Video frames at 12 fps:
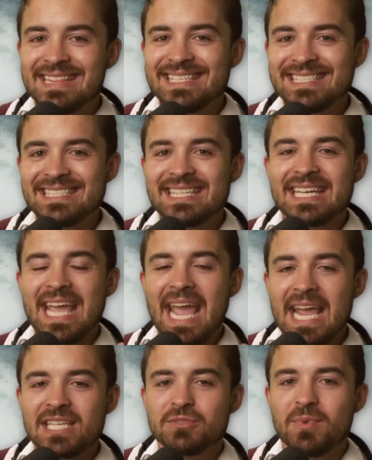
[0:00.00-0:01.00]
This is the
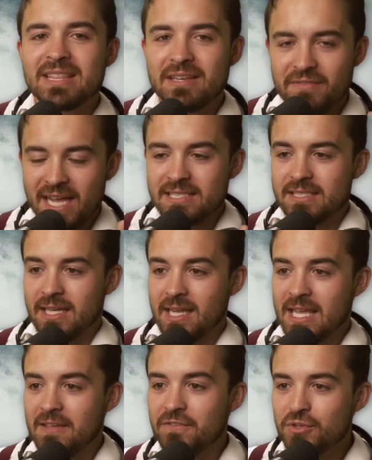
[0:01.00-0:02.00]
case with investing.
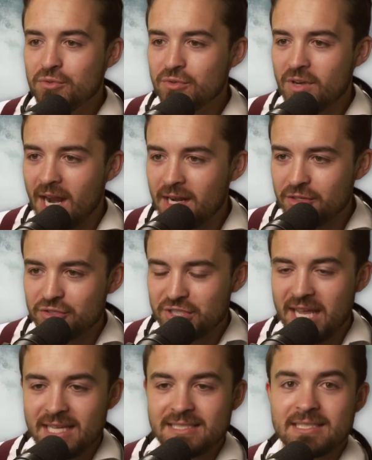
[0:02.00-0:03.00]
If you do not
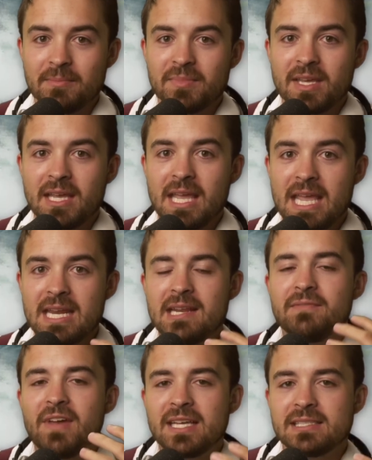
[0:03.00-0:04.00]
understand something in
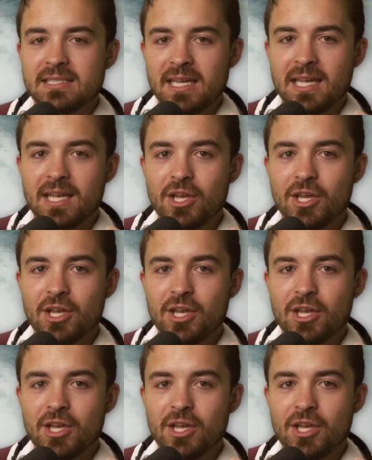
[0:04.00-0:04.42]
investing,